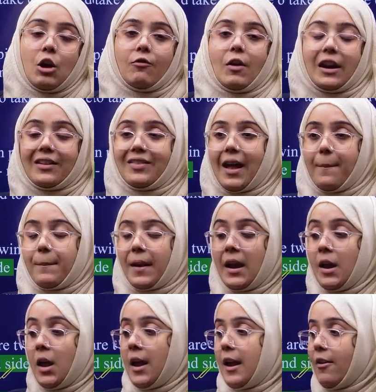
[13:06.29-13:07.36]
For example,
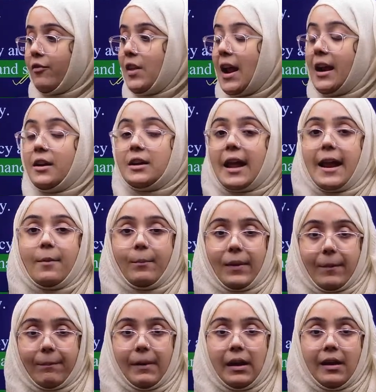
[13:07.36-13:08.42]
if there are 10
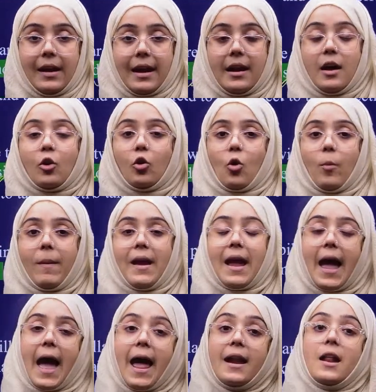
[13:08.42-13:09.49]
people in a group
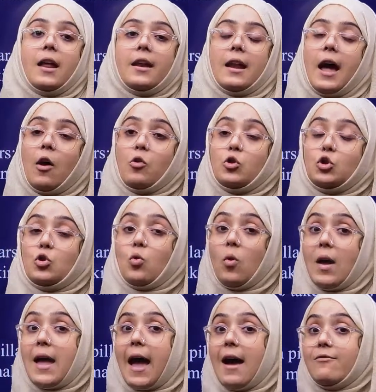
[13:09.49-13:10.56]
and now you
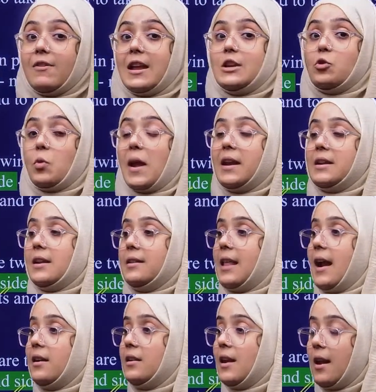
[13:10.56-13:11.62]
have educated
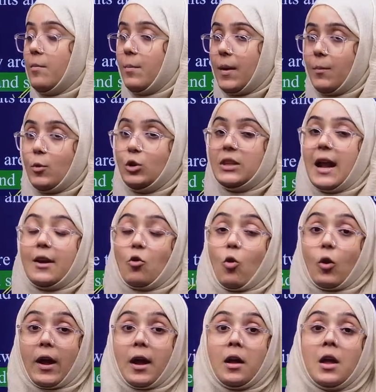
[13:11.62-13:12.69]
that 10 people that
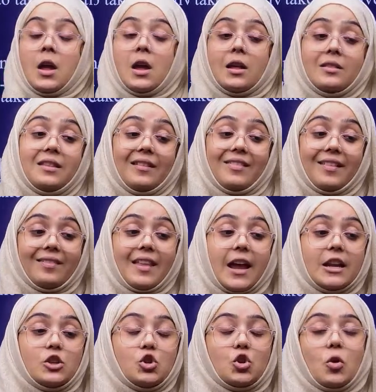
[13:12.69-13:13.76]
okay, this is the
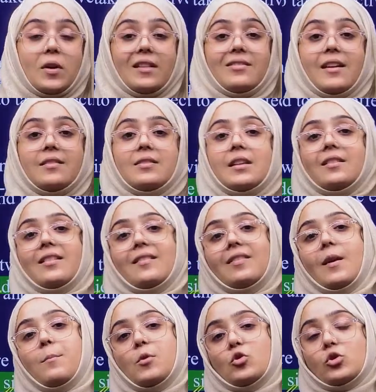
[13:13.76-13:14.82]
insurance and this is
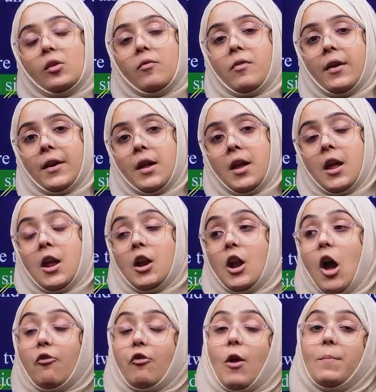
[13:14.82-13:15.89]
the mutual fund.
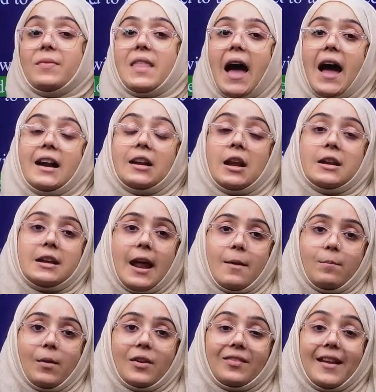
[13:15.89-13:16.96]
Now from that
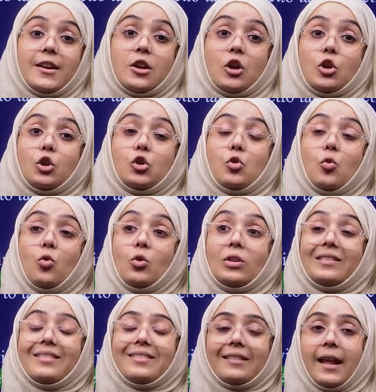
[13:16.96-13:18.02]
10%, you
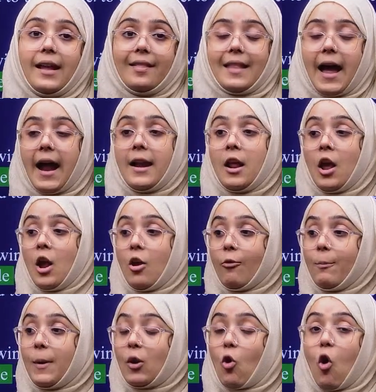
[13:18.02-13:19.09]
see that
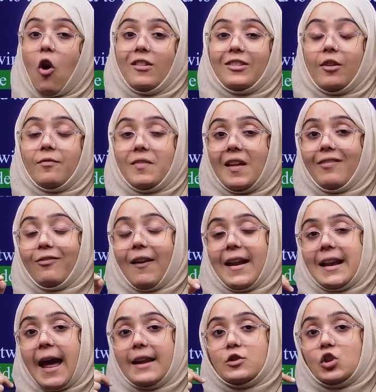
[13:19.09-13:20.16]
because of this
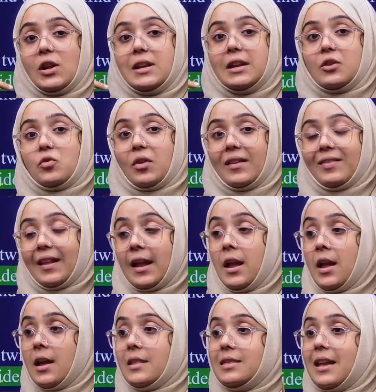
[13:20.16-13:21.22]
financial literacy,
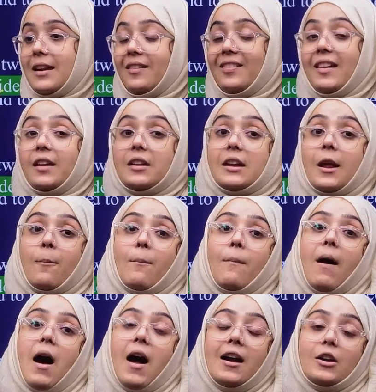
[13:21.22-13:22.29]
there is a
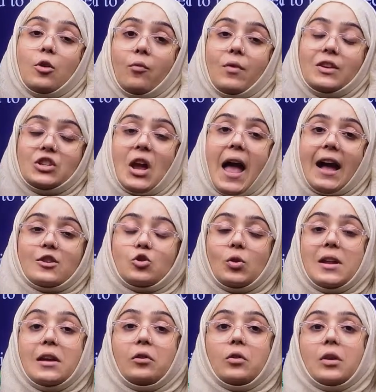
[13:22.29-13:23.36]
demand which
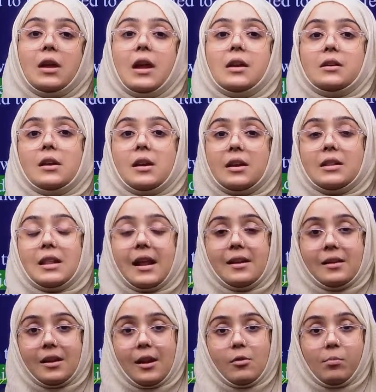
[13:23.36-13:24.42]
actually created in
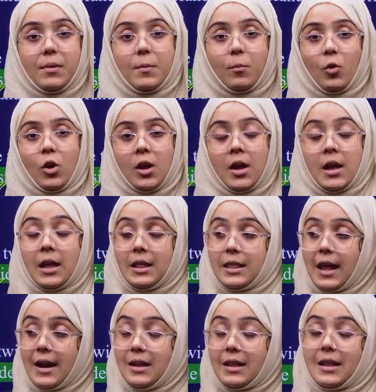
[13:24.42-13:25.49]
10 people.
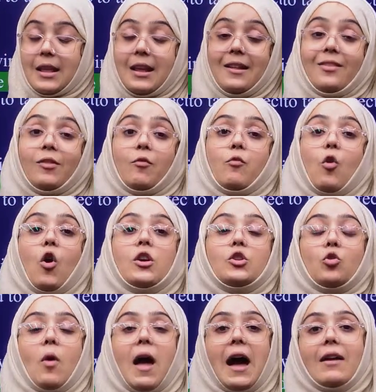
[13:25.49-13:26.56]
Then these want
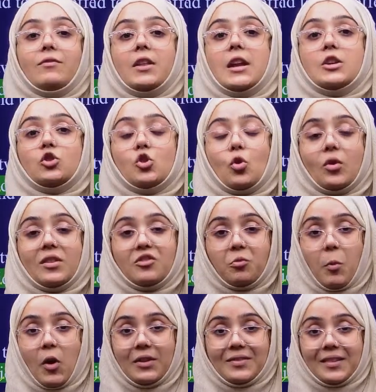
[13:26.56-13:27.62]
to have the insurance
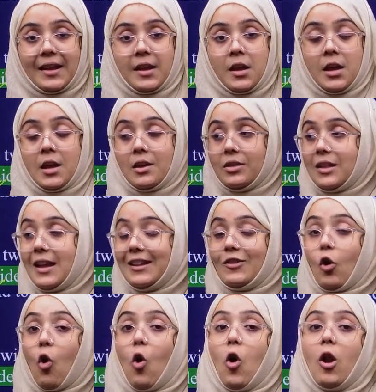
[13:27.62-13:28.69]
policy. These
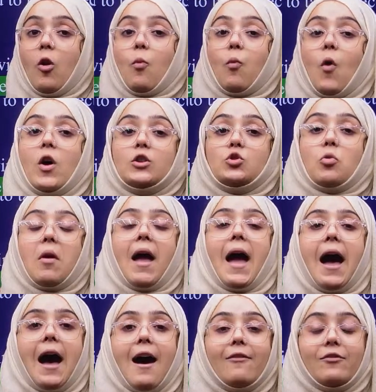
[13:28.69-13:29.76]
all want to
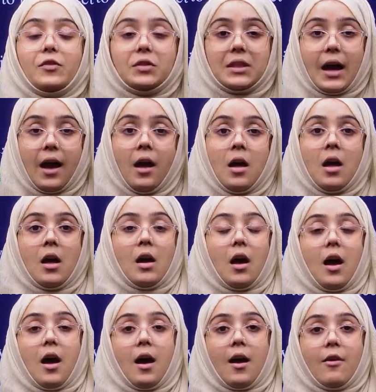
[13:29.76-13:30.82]
have
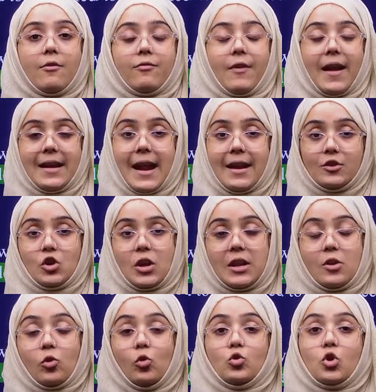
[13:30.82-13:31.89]
the financial
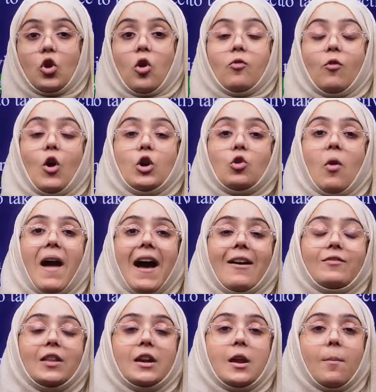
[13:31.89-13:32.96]
inclusion or want to
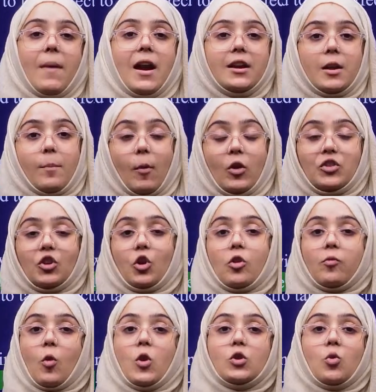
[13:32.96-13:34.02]
have the demand deposit or
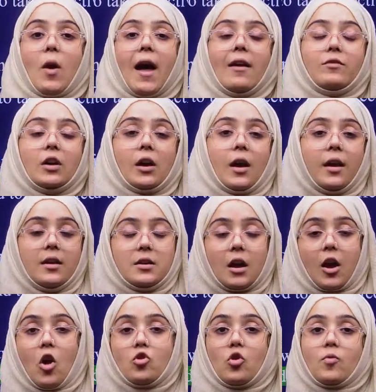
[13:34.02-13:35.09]
want to have the current
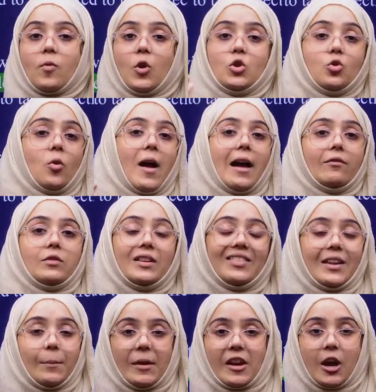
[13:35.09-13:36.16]
account or want to have the
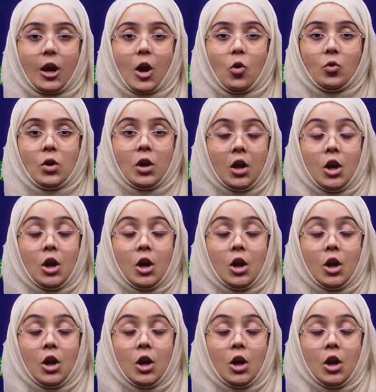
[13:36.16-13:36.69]
saving account.